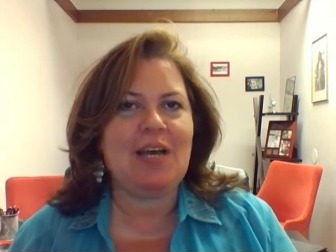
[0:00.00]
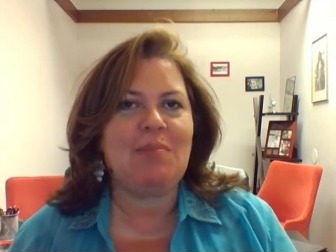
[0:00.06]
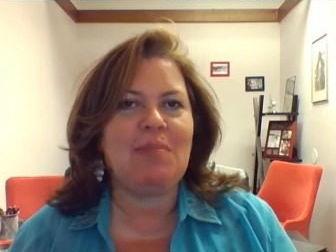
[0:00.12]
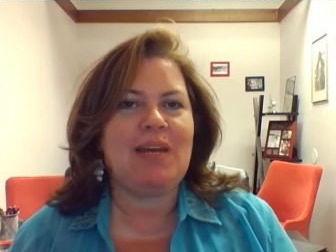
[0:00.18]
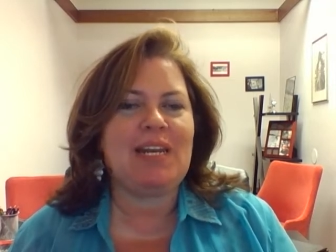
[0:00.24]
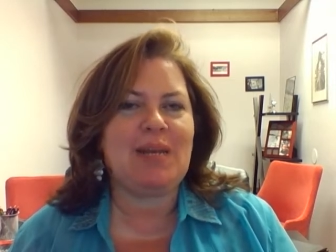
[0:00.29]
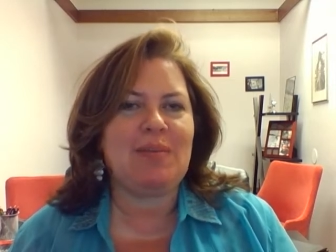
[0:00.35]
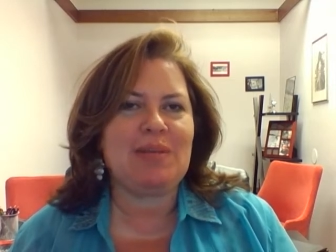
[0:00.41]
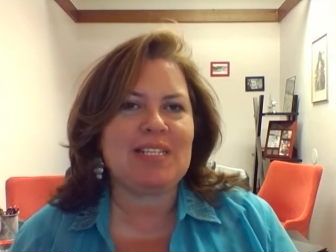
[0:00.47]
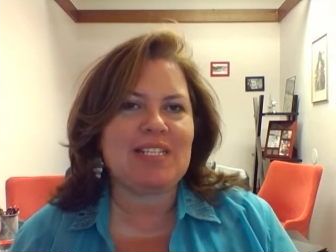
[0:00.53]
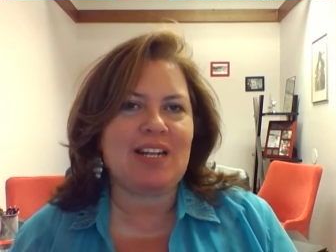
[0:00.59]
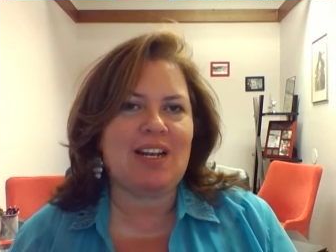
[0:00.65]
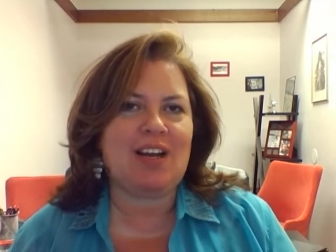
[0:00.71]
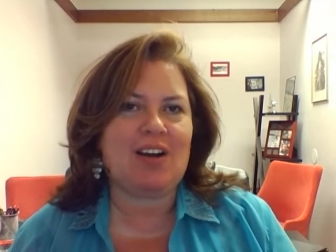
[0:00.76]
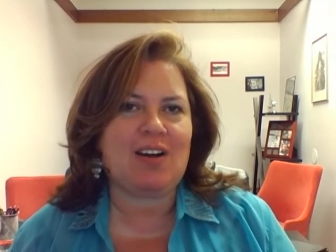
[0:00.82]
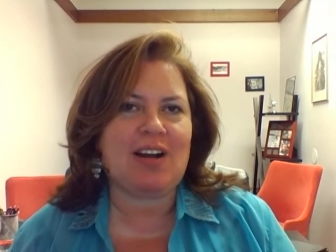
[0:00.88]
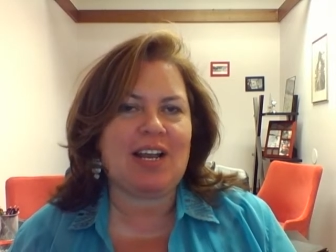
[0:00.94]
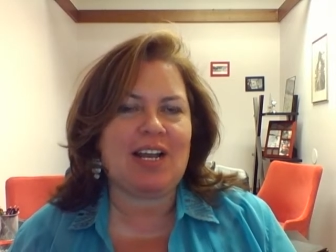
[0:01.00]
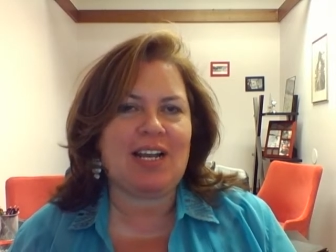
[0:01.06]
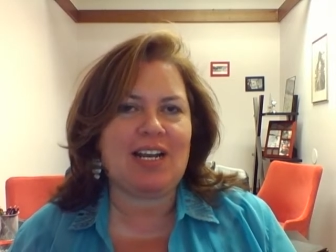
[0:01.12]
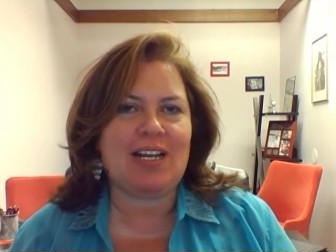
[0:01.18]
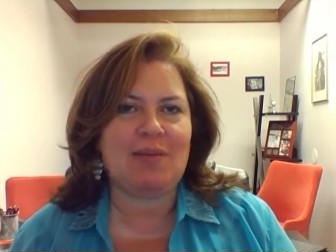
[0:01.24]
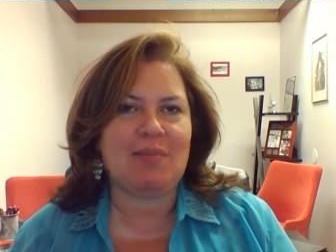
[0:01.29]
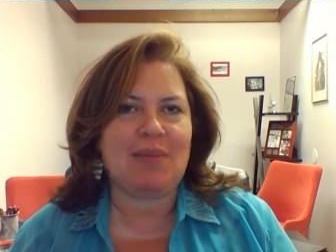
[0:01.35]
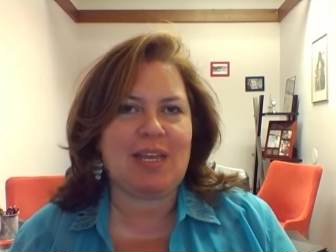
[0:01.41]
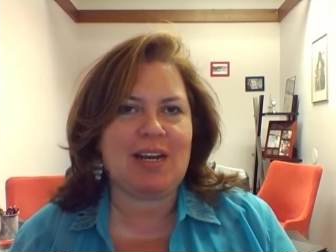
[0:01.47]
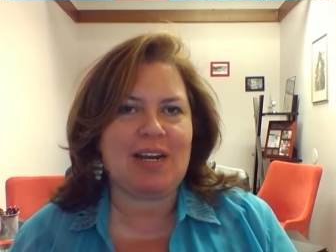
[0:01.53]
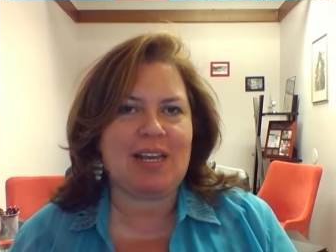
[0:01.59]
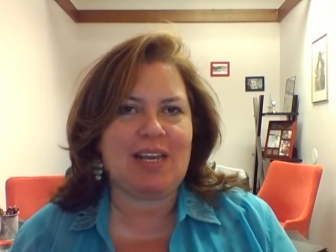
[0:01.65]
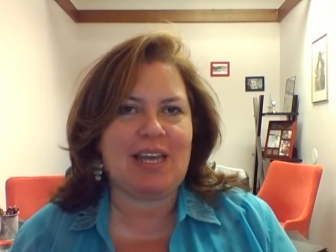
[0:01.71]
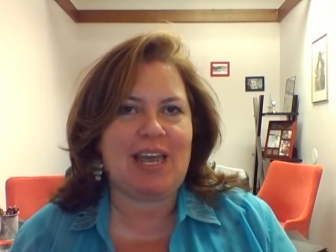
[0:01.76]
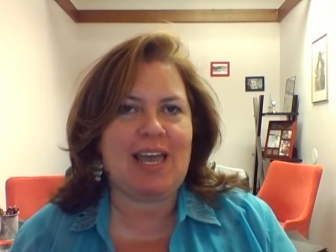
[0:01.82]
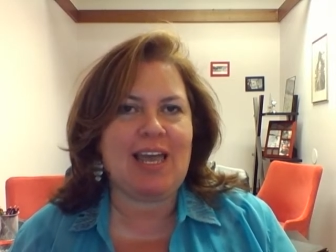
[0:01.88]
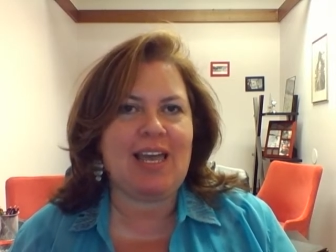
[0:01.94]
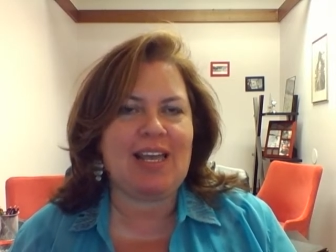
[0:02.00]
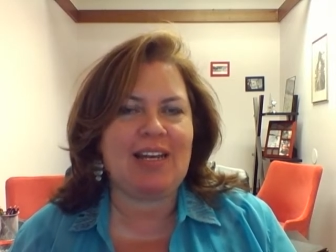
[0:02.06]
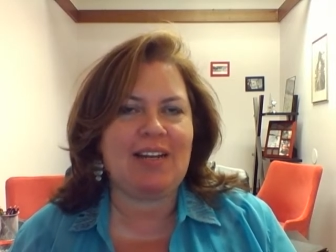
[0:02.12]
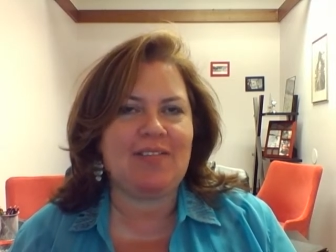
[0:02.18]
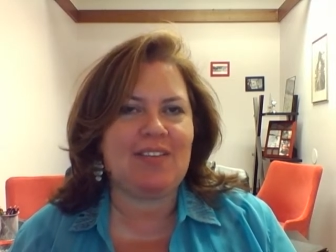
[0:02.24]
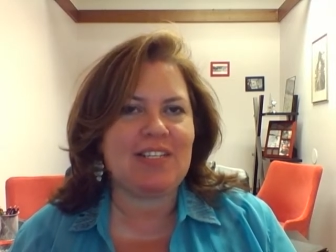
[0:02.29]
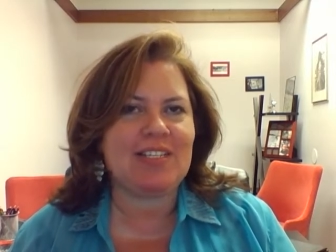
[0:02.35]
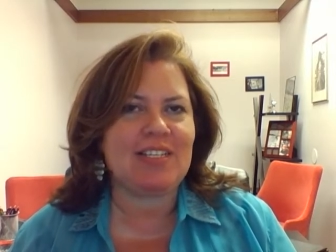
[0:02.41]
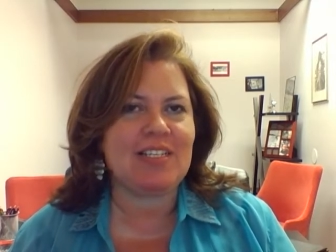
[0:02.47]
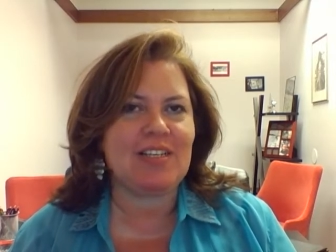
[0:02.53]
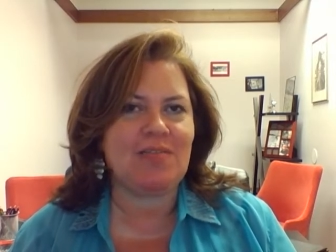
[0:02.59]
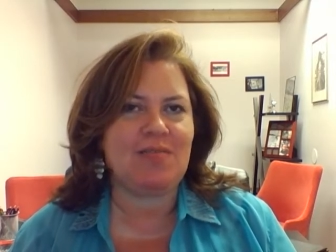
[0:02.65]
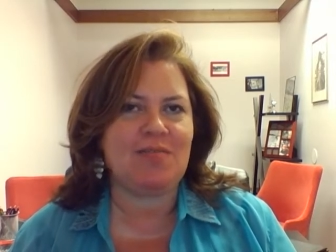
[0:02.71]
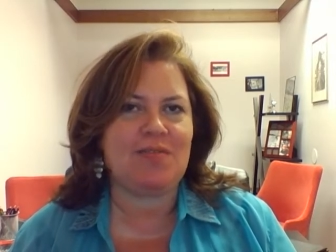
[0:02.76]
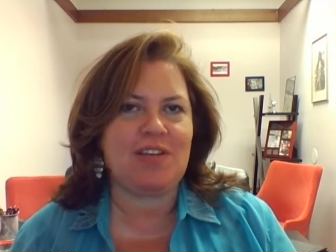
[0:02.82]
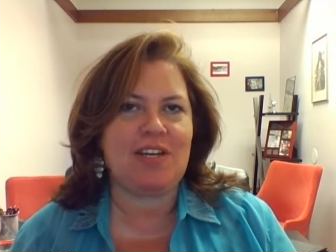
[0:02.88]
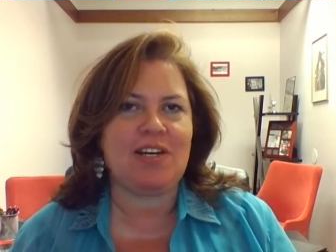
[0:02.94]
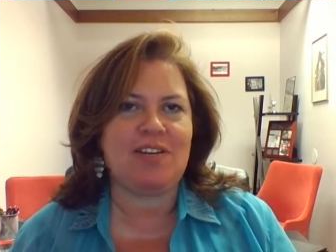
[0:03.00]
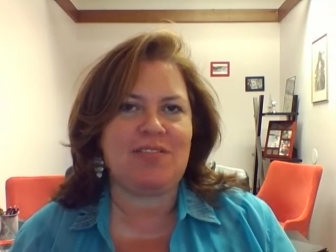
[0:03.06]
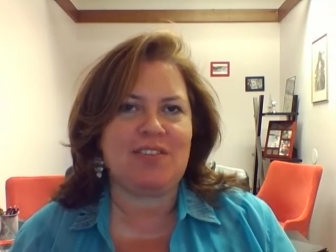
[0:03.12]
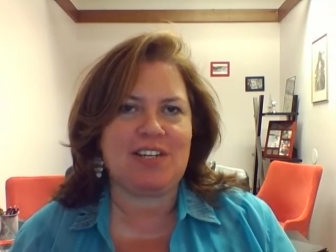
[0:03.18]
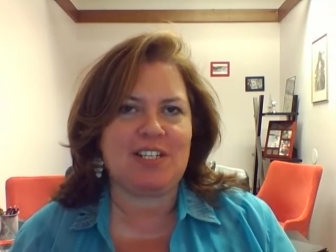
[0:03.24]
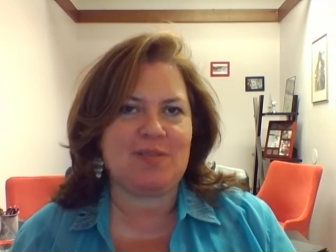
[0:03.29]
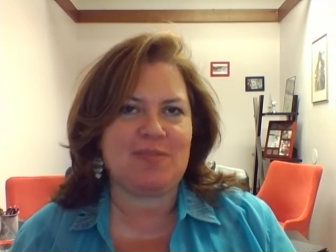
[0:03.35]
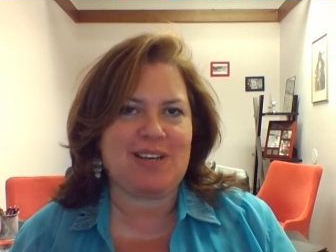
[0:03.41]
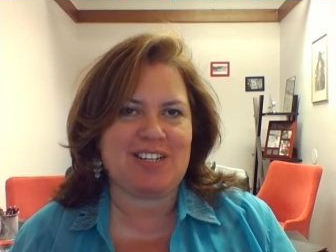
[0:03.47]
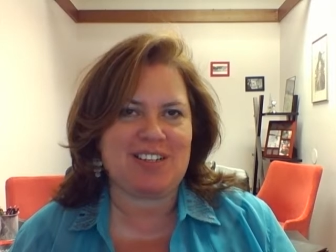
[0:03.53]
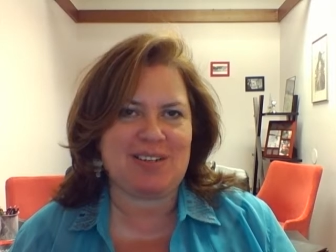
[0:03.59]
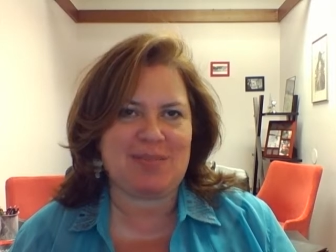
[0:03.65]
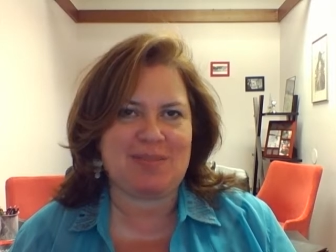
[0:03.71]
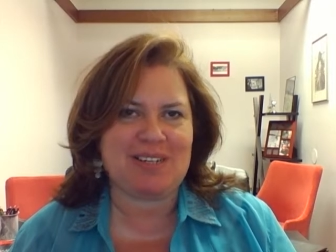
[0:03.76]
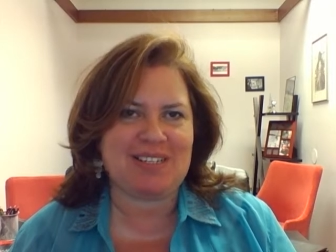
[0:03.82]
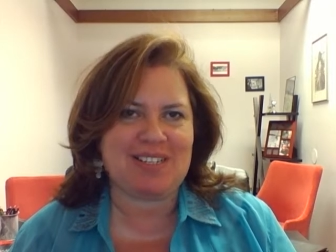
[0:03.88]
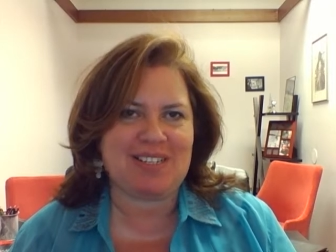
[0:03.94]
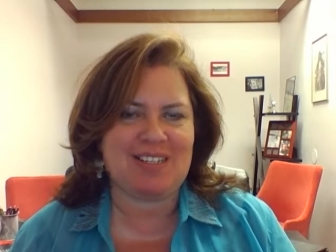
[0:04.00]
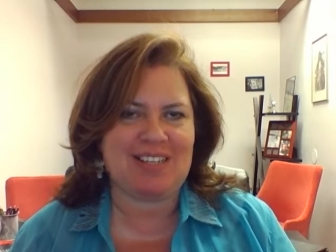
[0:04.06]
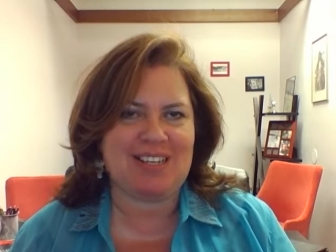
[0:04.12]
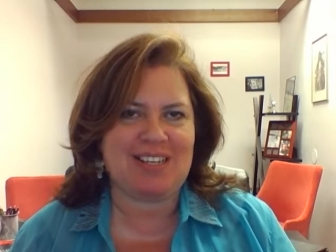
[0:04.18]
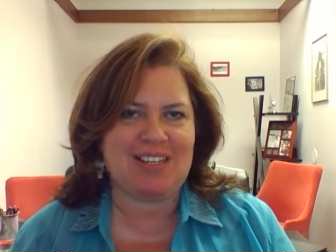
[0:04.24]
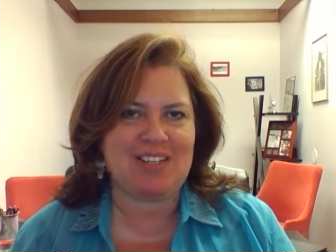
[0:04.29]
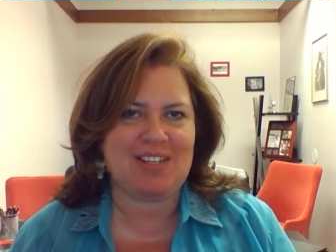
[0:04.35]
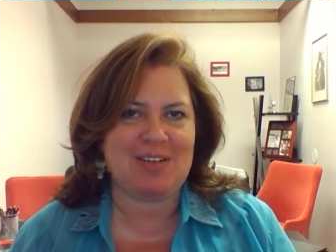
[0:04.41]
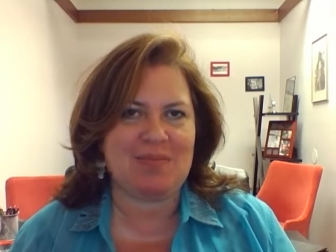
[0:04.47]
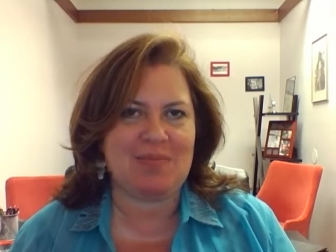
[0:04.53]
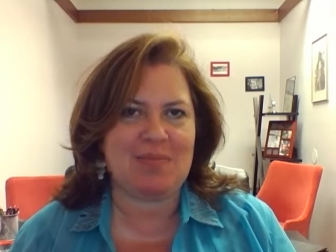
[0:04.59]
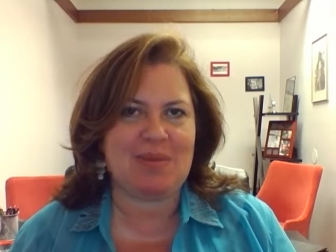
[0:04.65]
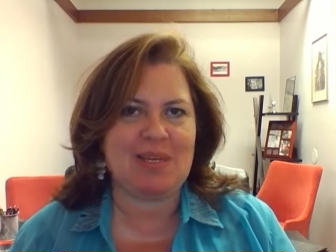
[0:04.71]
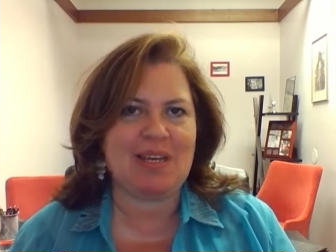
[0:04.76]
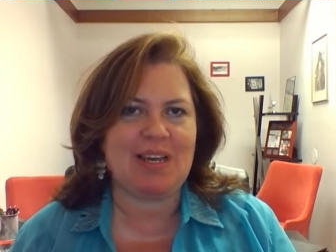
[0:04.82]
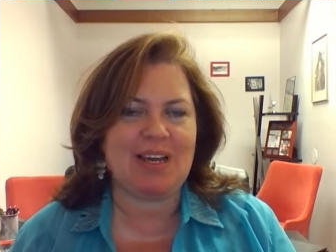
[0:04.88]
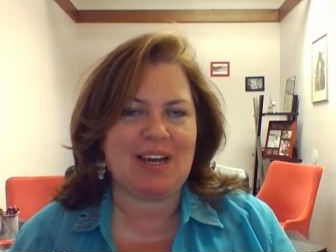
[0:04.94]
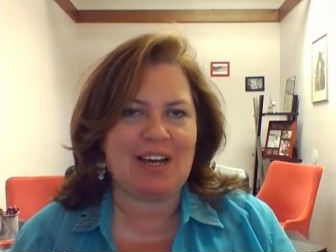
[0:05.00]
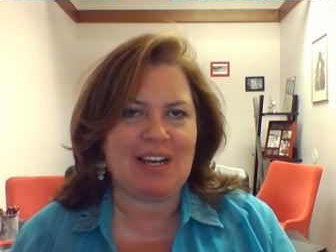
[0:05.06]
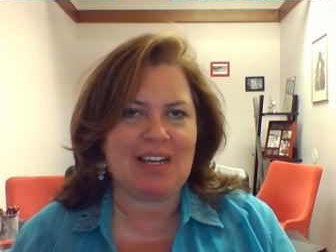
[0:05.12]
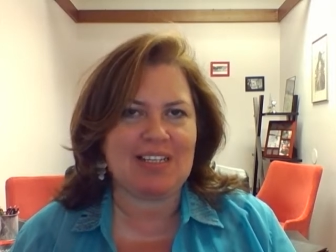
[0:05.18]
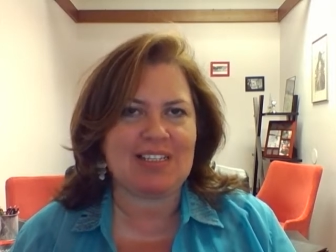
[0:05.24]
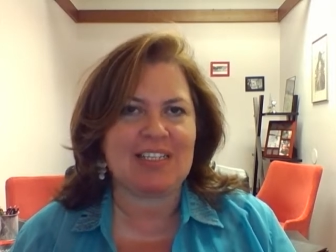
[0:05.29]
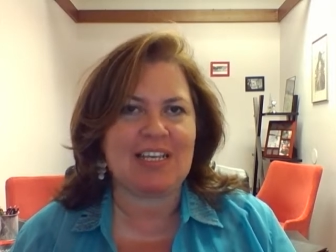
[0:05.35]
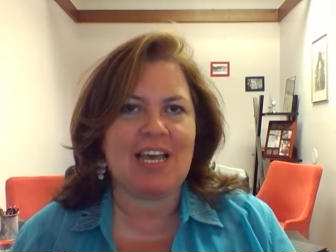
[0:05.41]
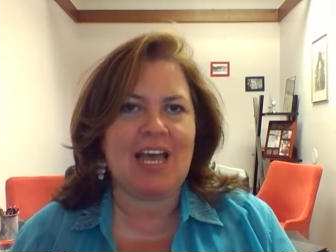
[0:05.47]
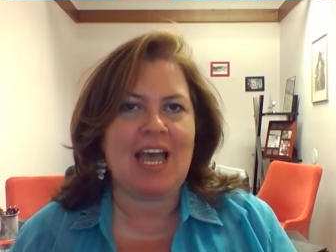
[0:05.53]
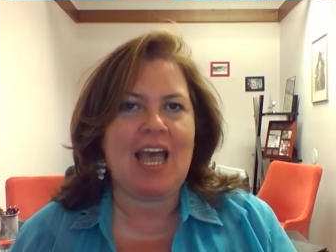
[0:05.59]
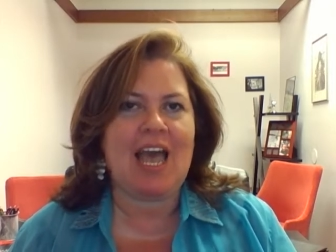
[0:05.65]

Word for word: My name is Laura Alamery and this is a very, very special presentation because